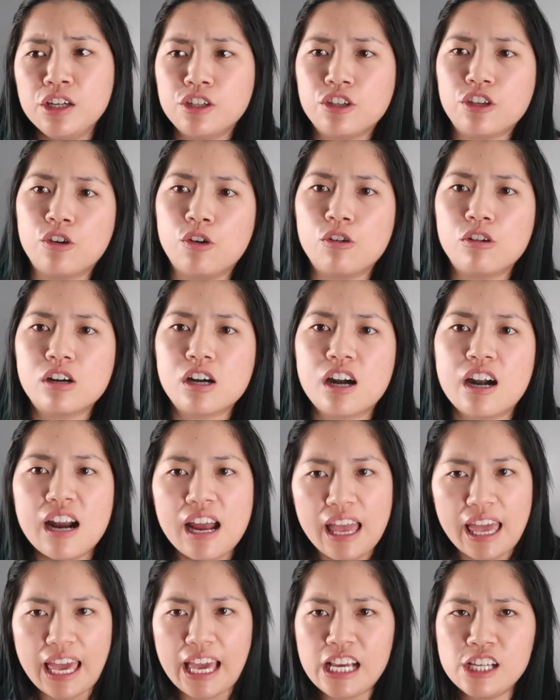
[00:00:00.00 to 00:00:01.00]
you're
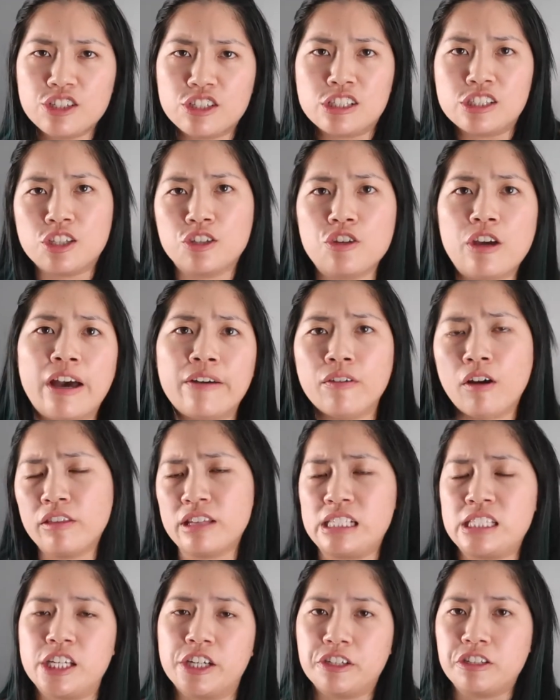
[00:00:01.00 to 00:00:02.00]
Asian, so you have all
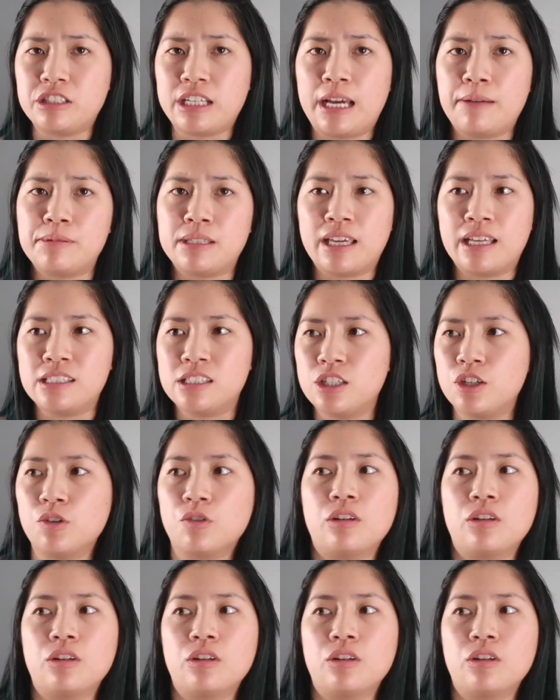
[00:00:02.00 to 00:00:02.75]
these stereotypes against you,